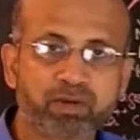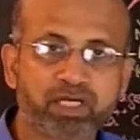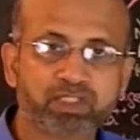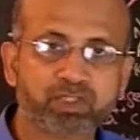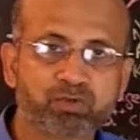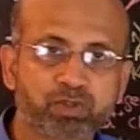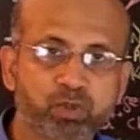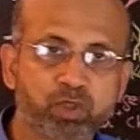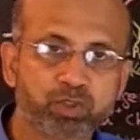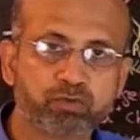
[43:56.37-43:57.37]
membranes, it
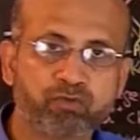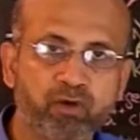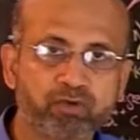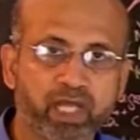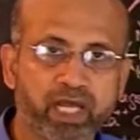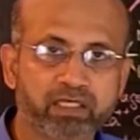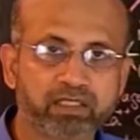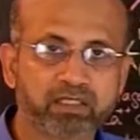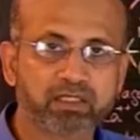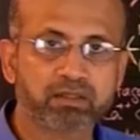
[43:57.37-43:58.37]
was also found that
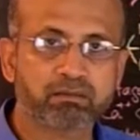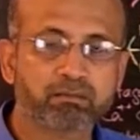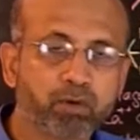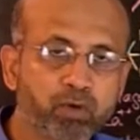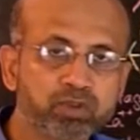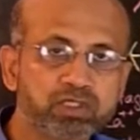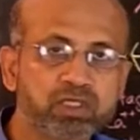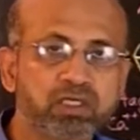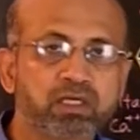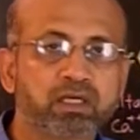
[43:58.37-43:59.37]

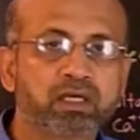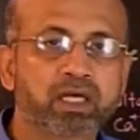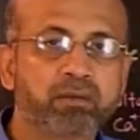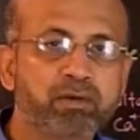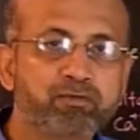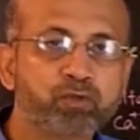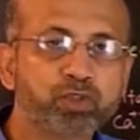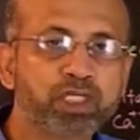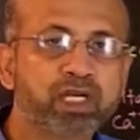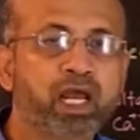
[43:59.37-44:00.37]
both
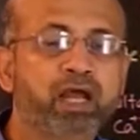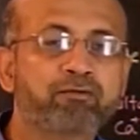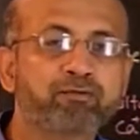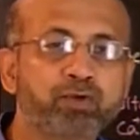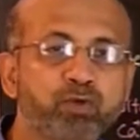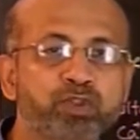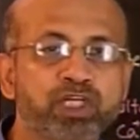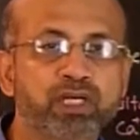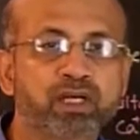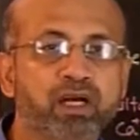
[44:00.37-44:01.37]
hemifusion and
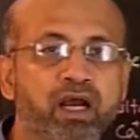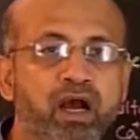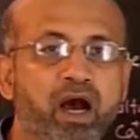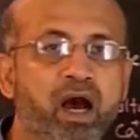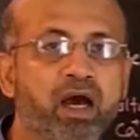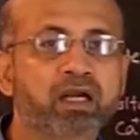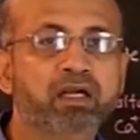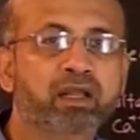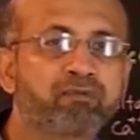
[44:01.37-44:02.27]
fusion are